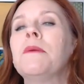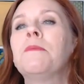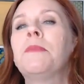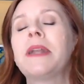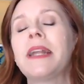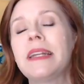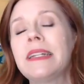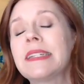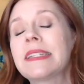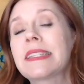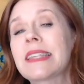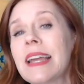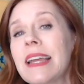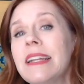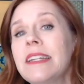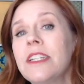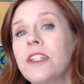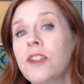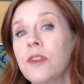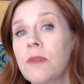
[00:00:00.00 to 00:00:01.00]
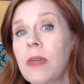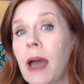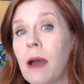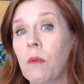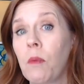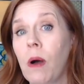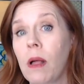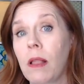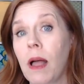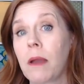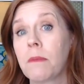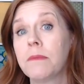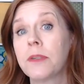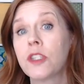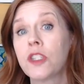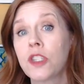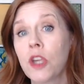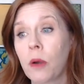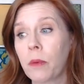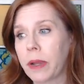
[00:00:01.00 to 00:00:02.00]
But I decided to do that while I'm
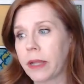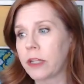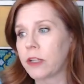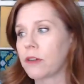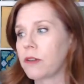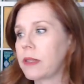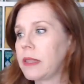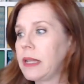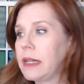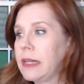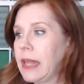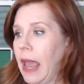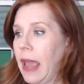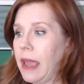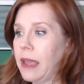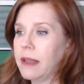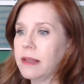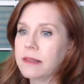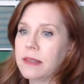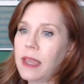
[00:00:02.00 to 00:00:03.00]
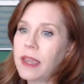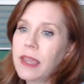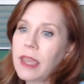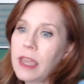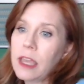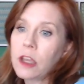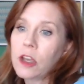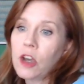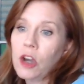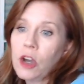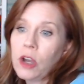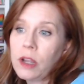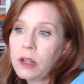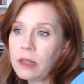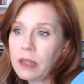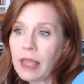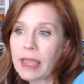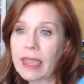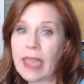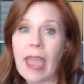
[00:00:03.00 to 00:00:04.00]
sewing during the day because I get
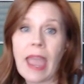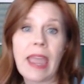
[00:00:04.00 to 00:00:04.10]
good like